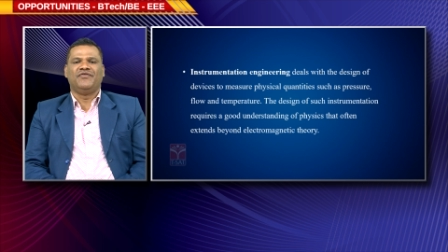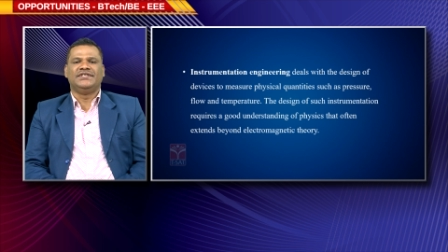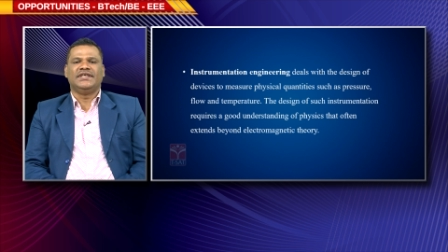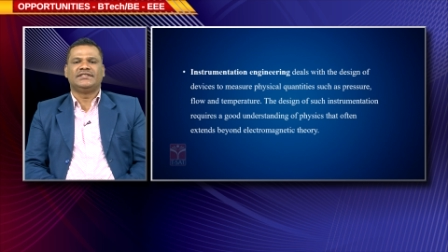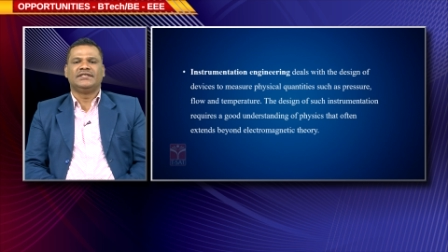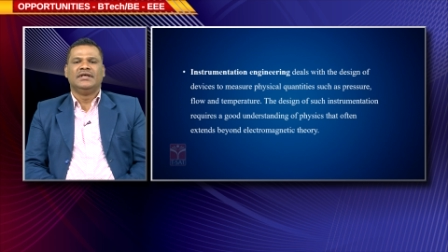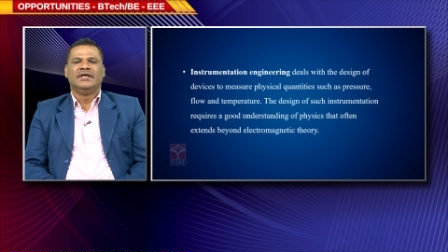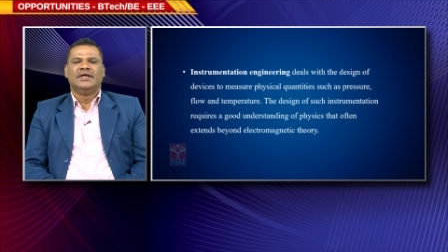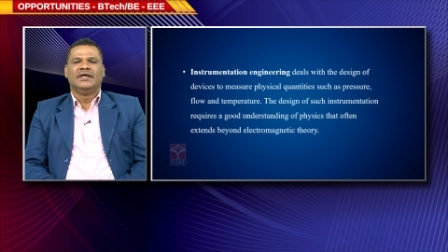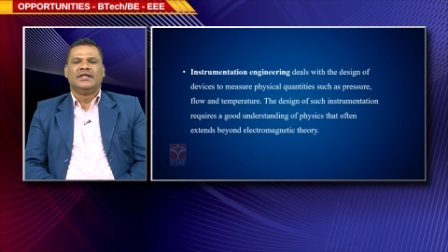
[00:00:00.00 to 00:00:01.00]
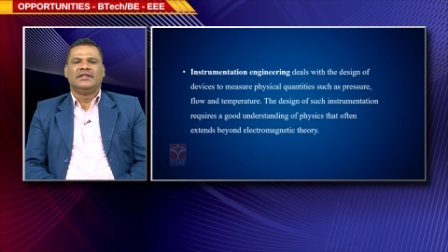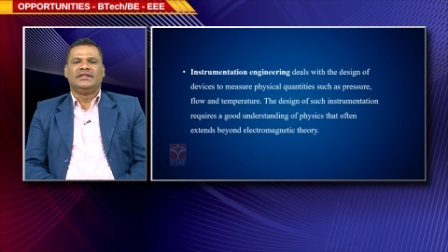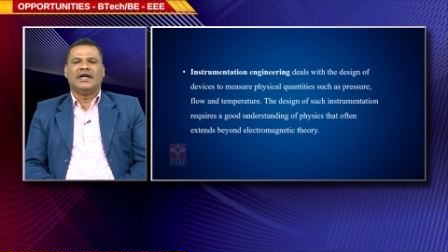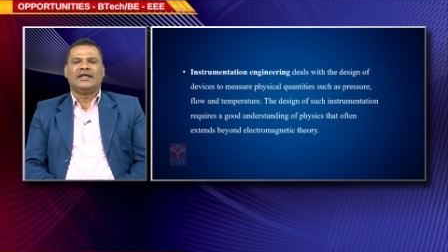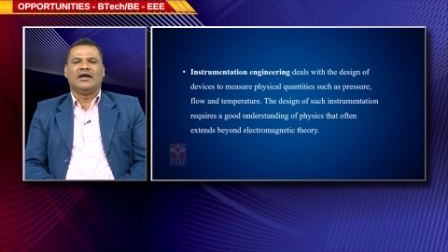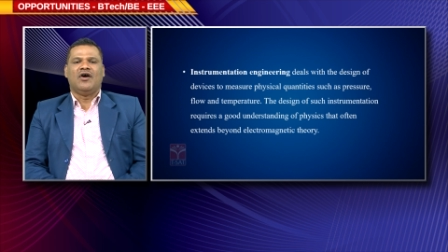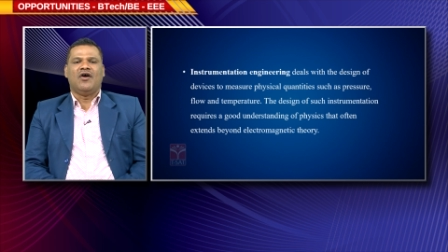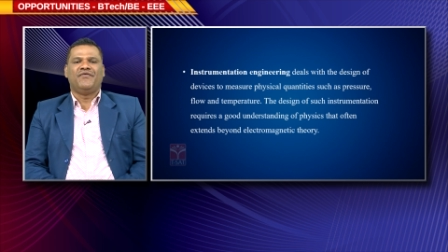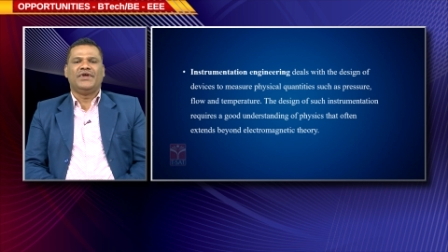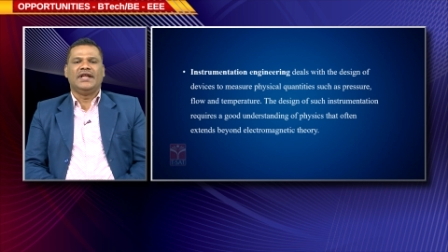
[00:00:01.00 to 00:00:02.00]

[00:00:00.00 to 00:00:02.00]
physics that often